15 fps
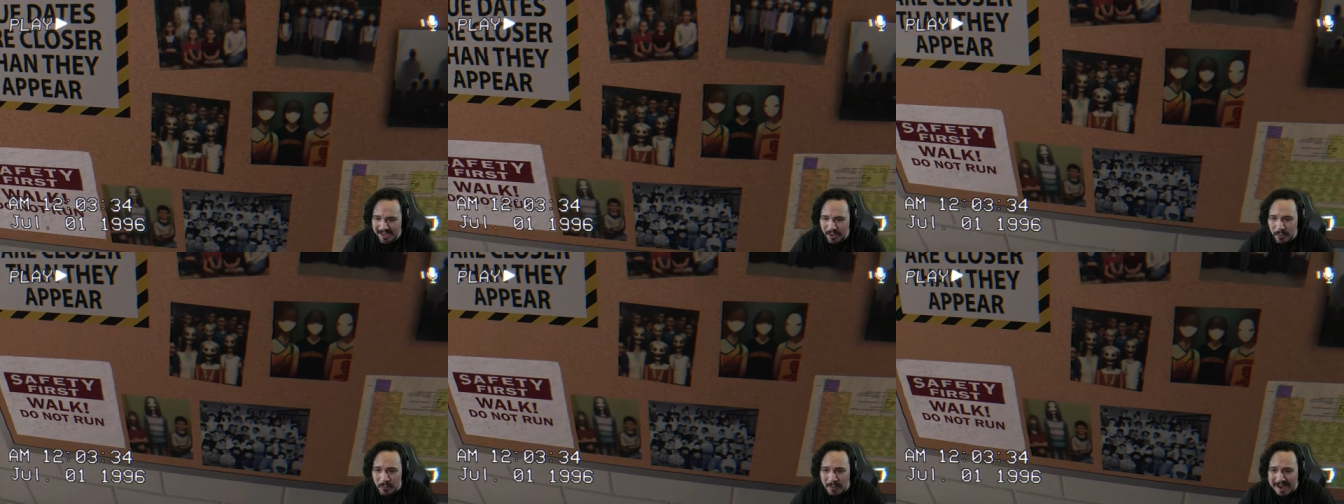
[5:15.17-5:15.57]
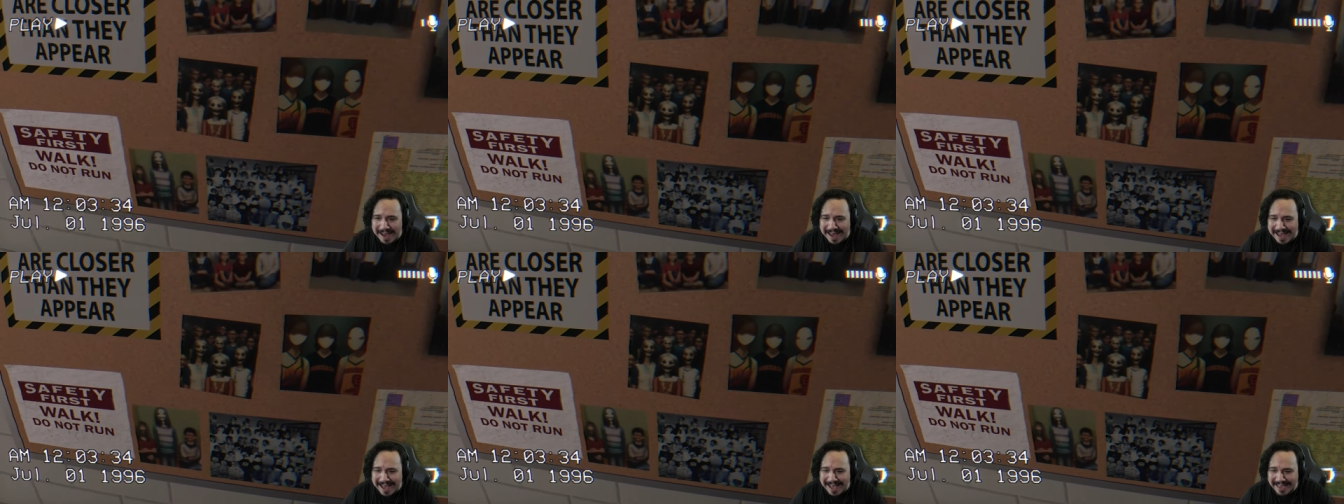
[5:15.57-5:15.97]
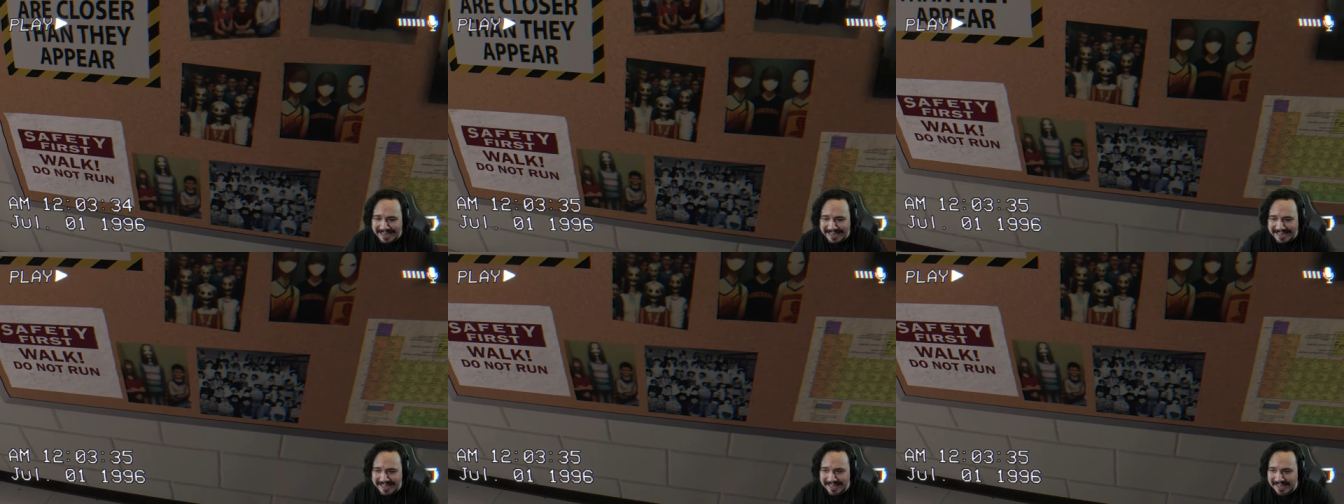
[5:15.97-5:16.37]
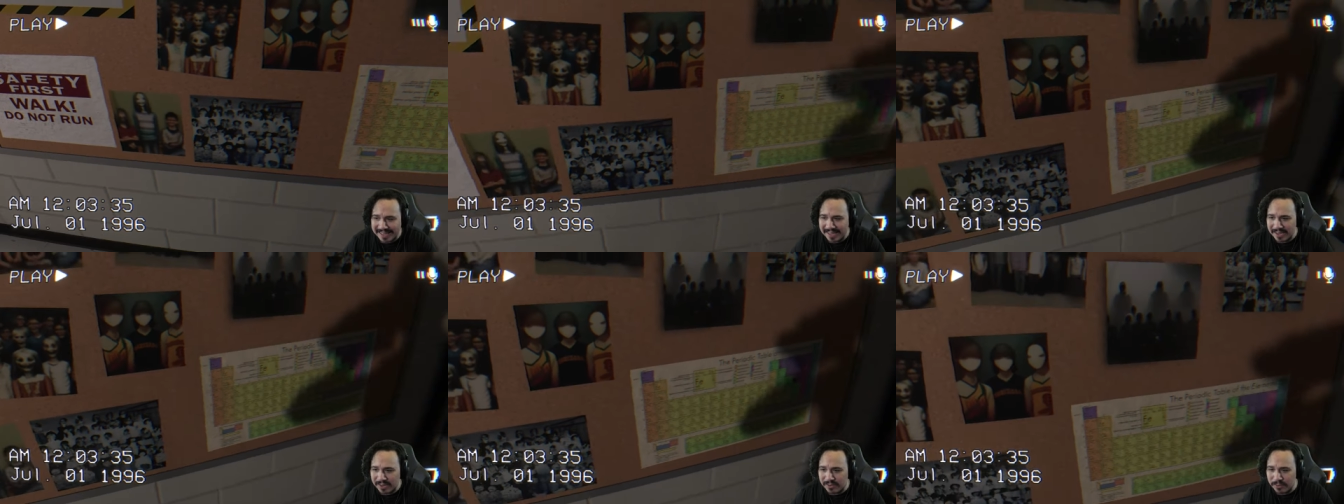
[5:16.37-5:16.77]
Why
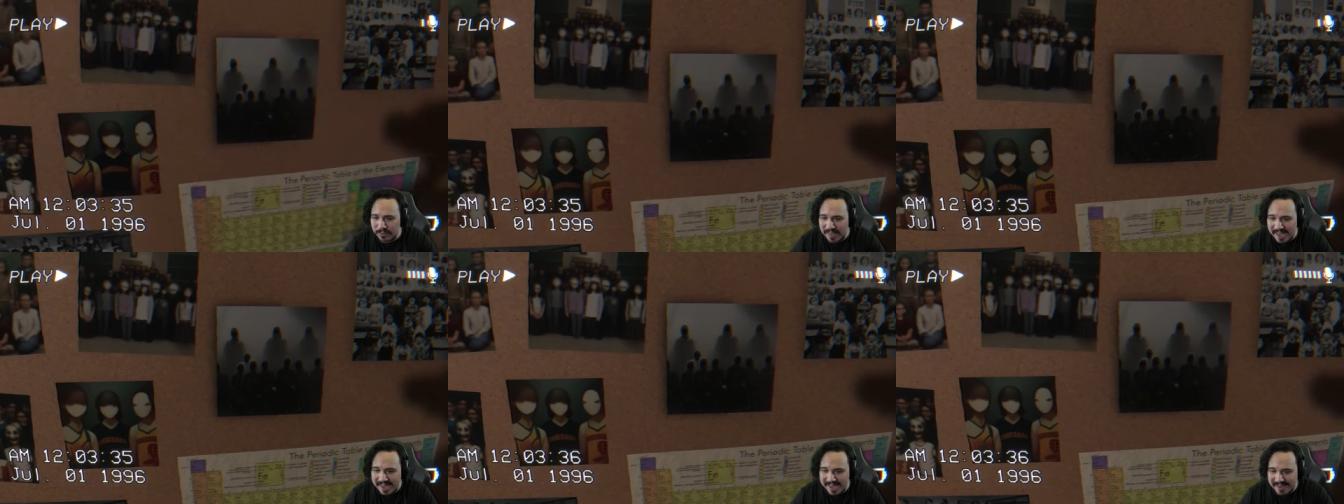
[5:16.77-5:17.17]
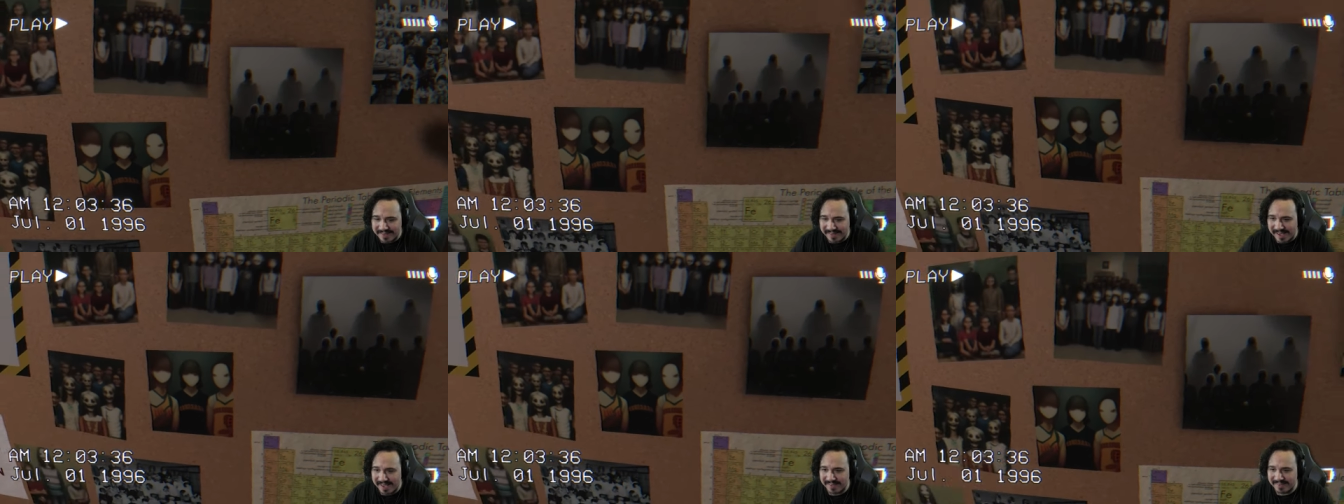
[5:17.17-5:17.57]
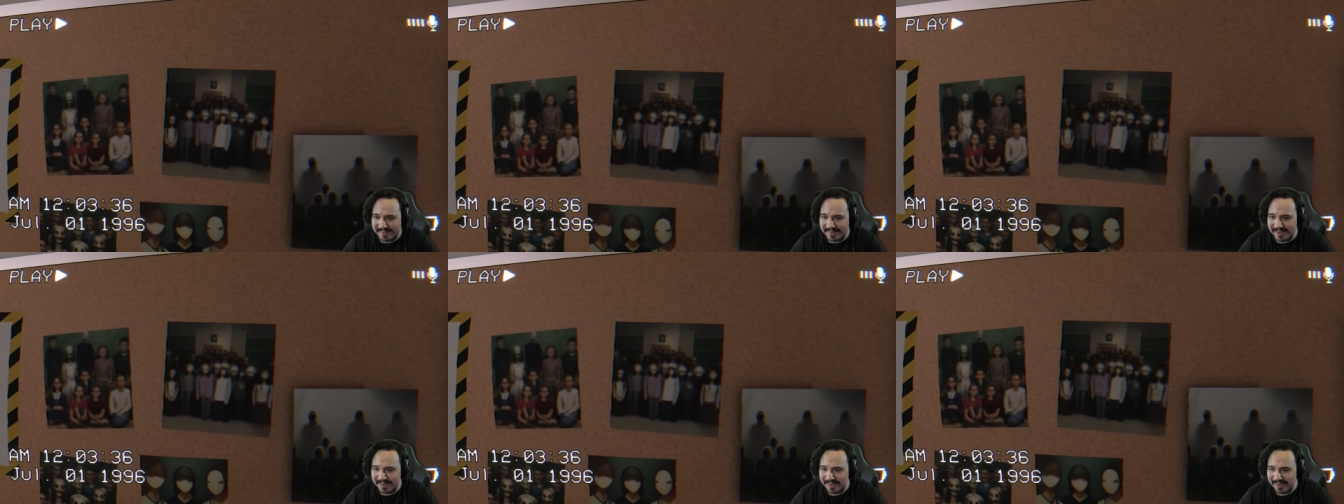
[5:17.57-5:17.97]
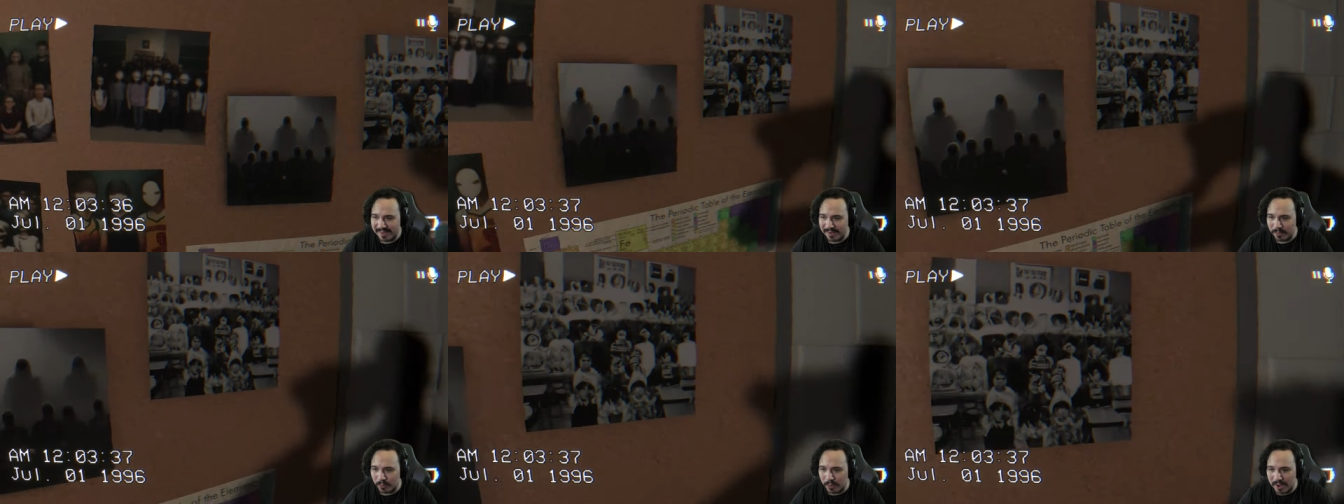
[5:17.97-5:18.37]
do they exist?
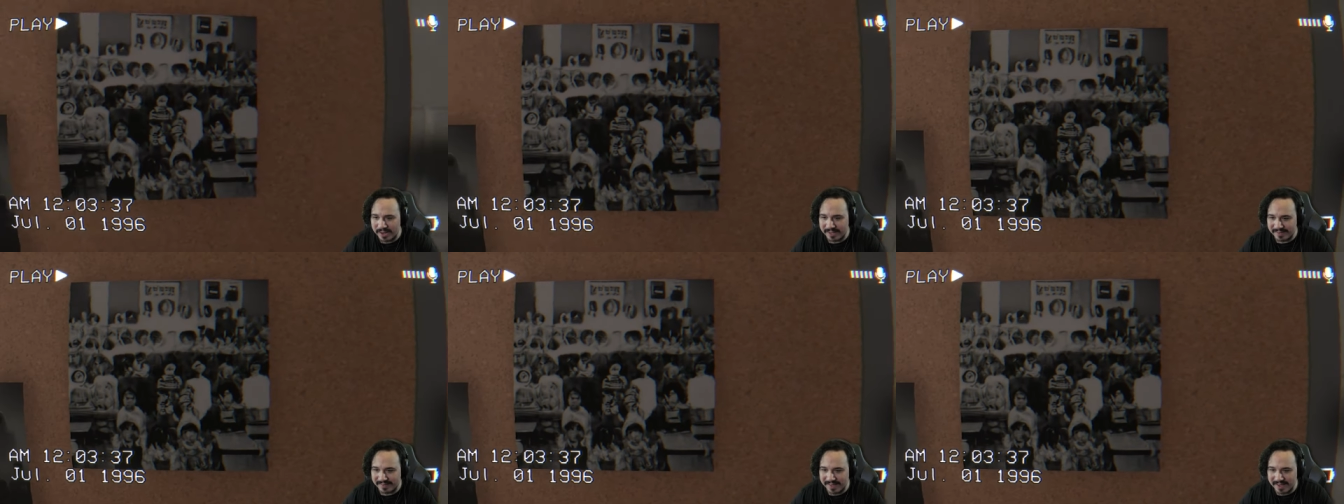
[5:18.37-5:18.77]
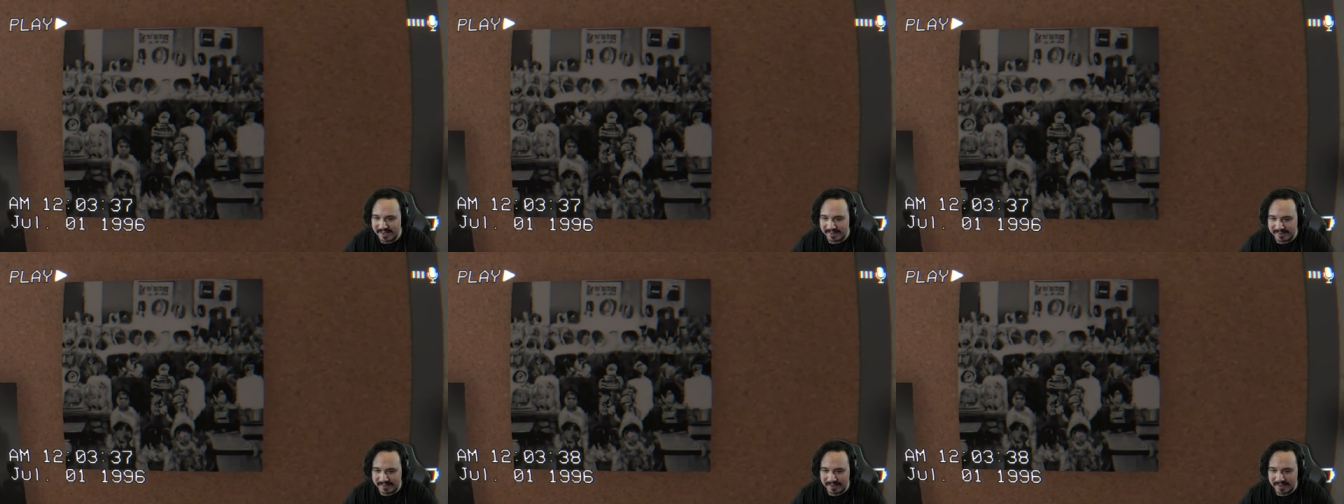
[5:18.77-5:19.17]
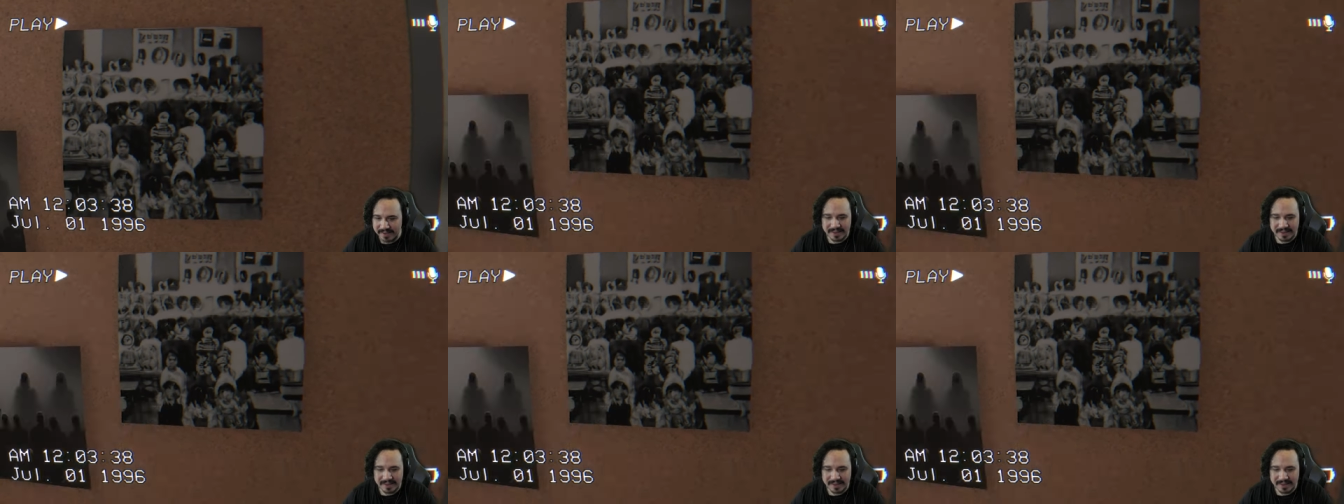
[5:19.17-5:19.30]
What is this?